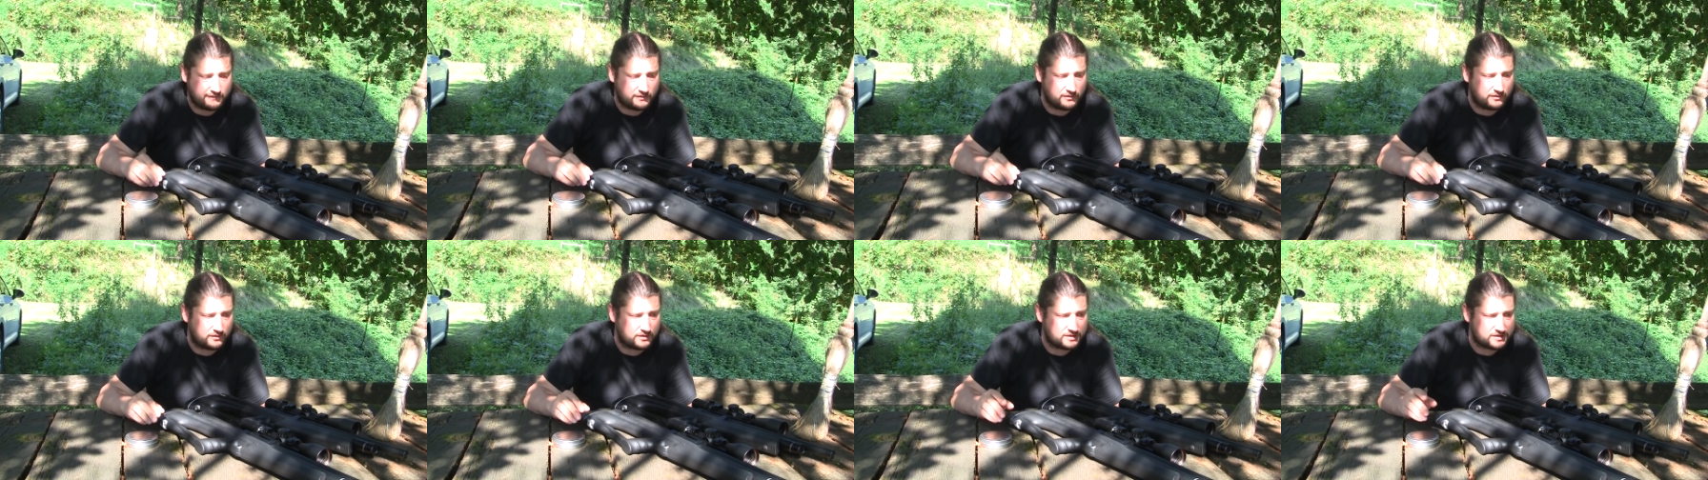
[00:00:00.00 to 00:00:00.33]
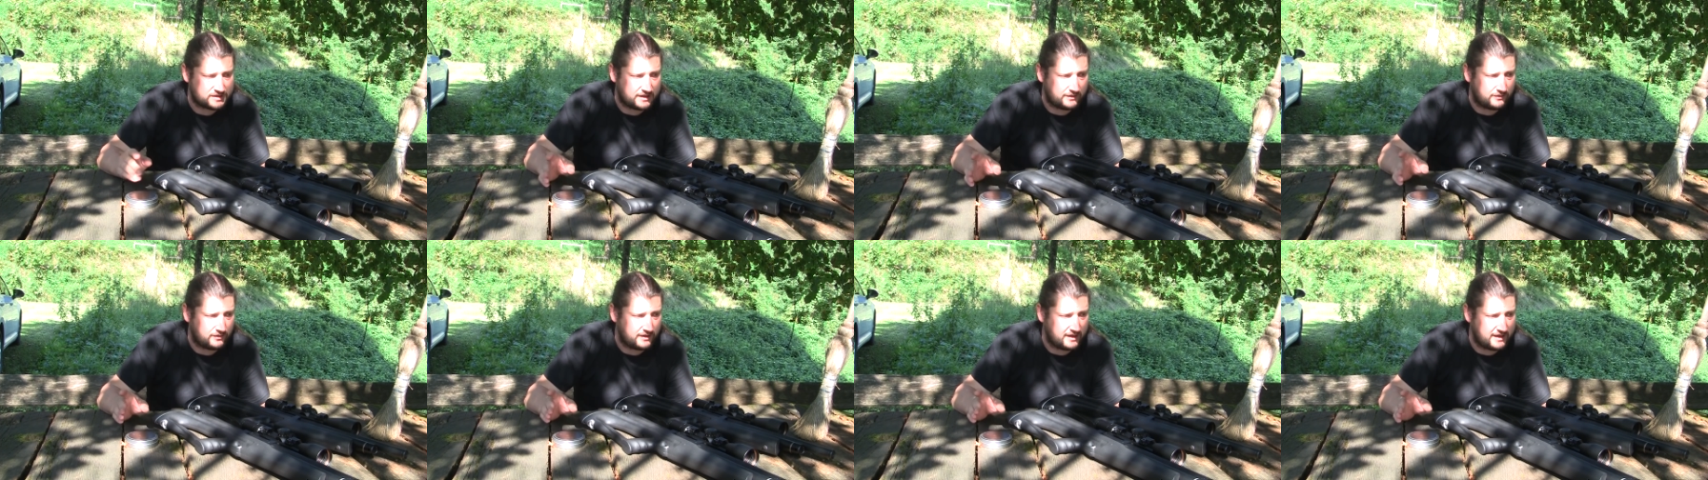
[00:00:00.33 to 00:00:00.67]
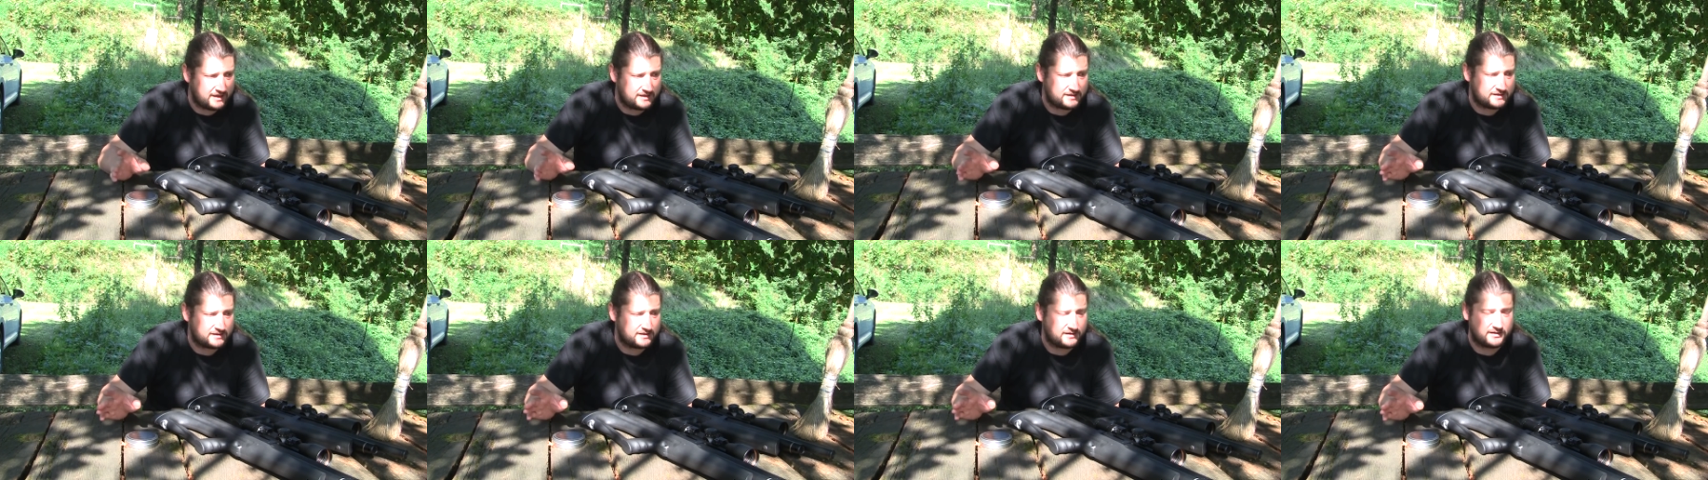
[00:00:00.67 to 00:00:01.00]
course I will
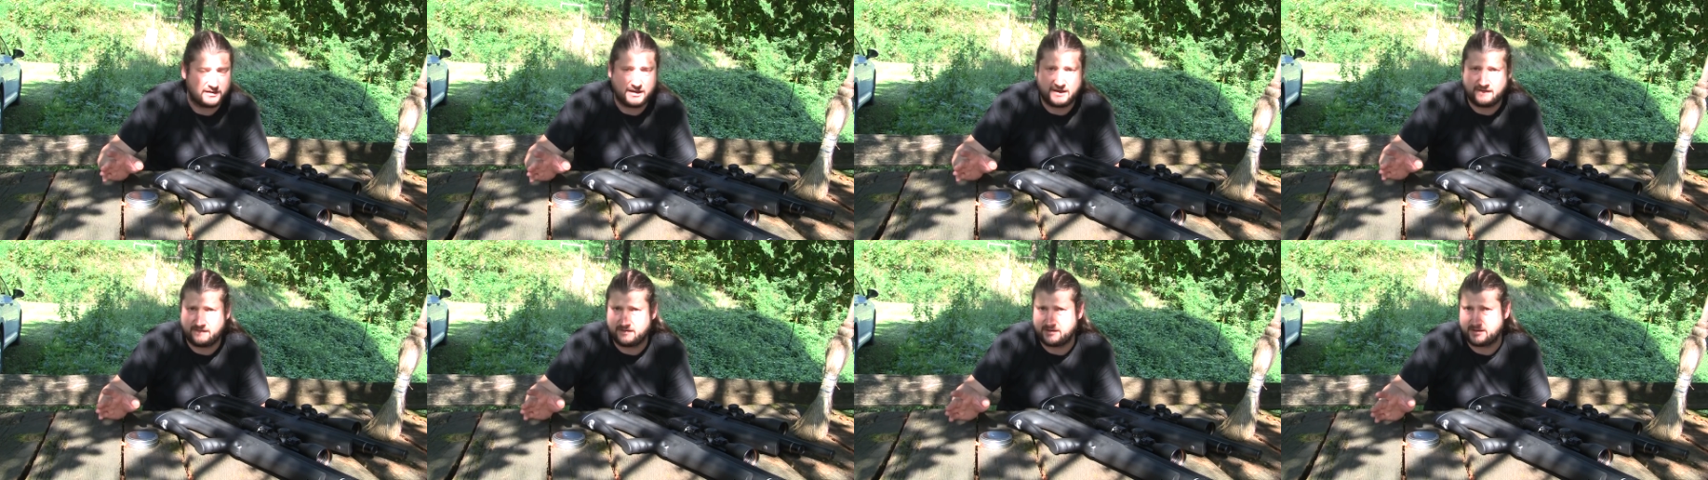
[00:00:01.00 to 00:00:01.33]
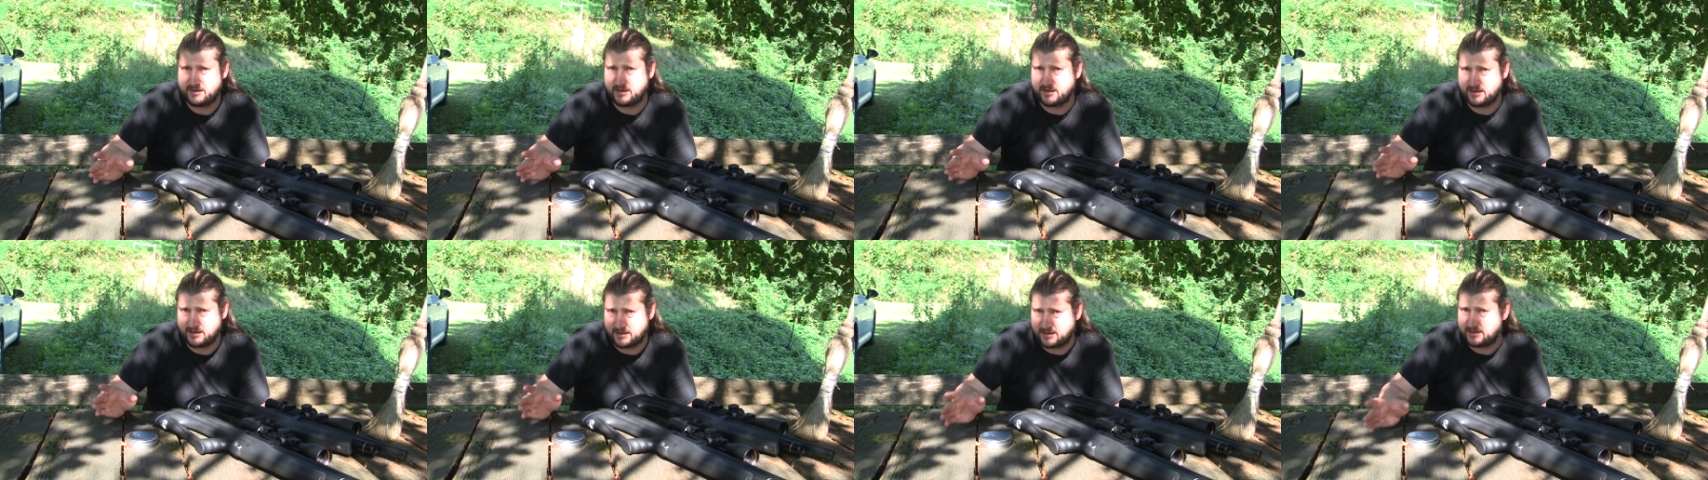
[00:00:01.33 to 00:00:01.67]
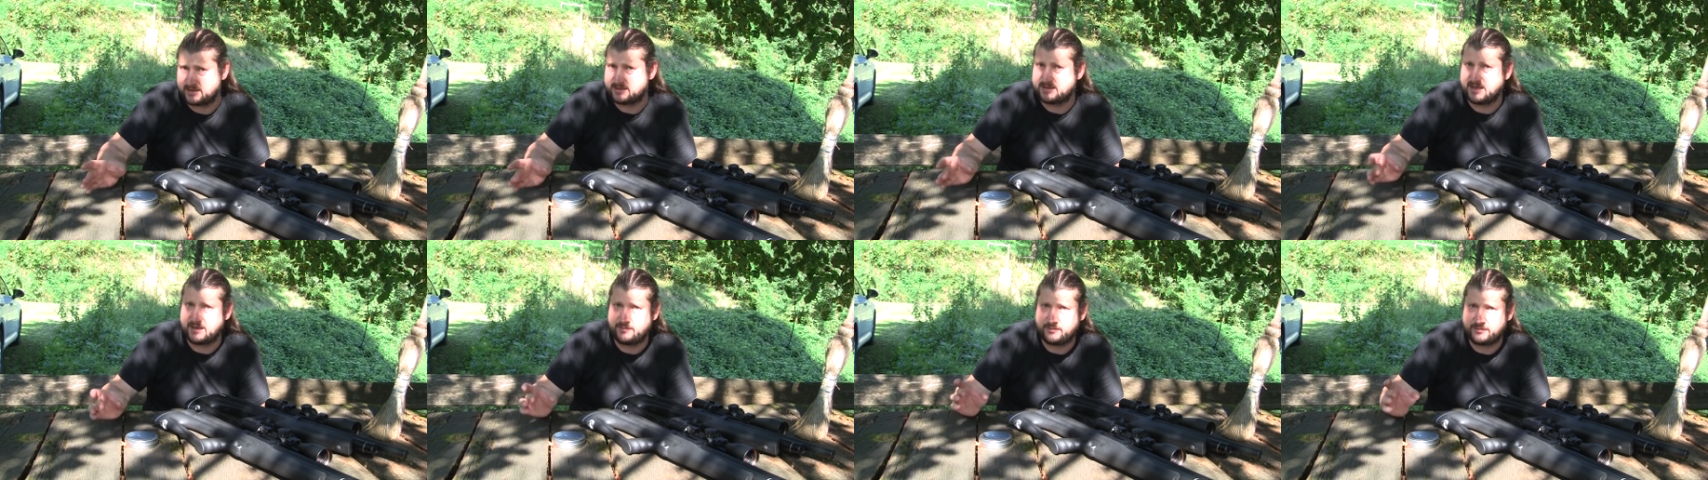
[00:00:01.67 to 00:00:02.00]
answer everything
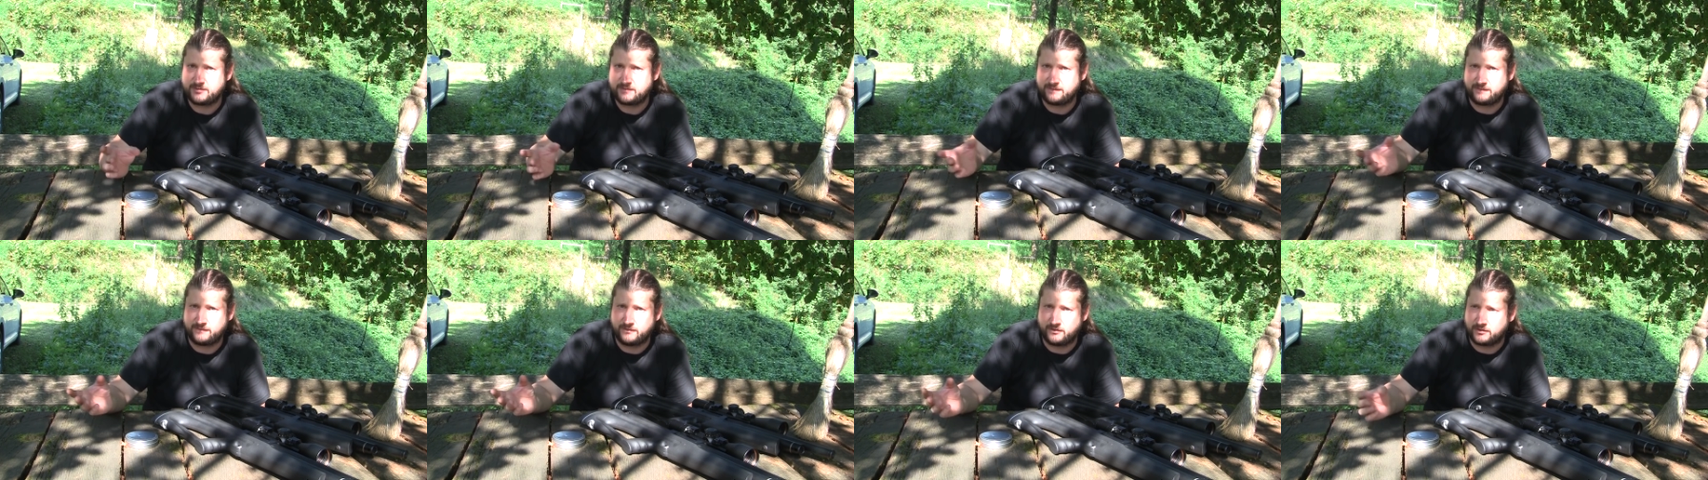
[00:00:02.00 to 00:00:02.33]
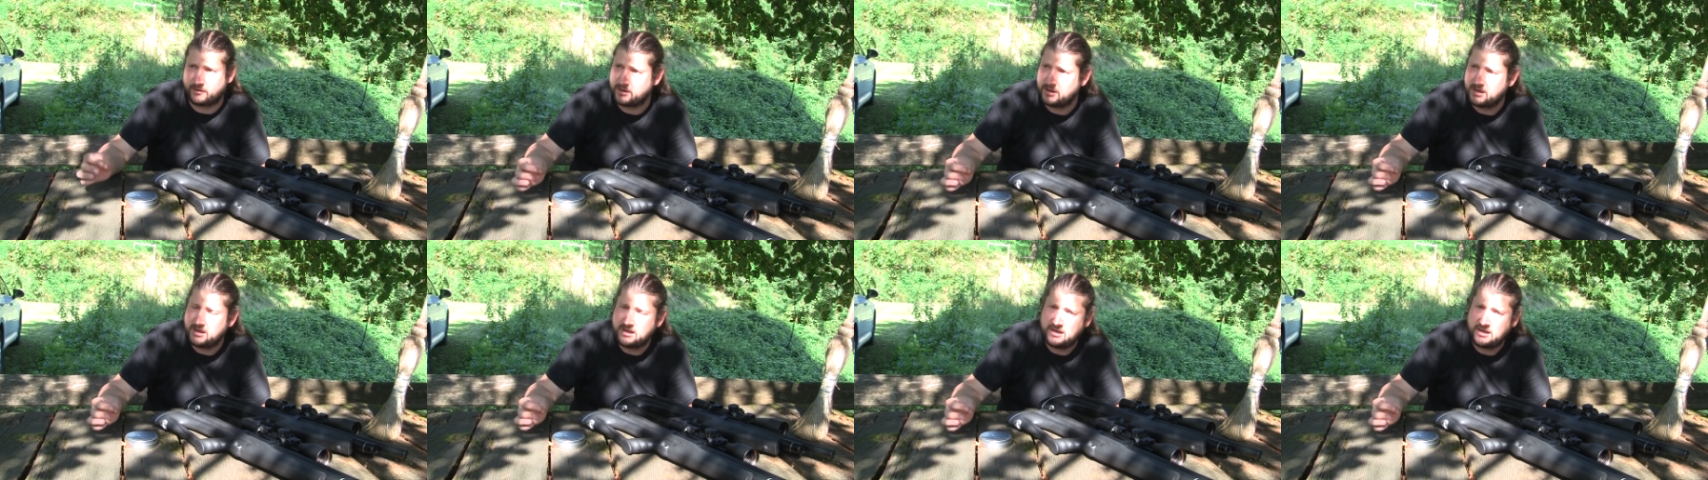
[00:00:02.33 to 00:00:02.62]
except for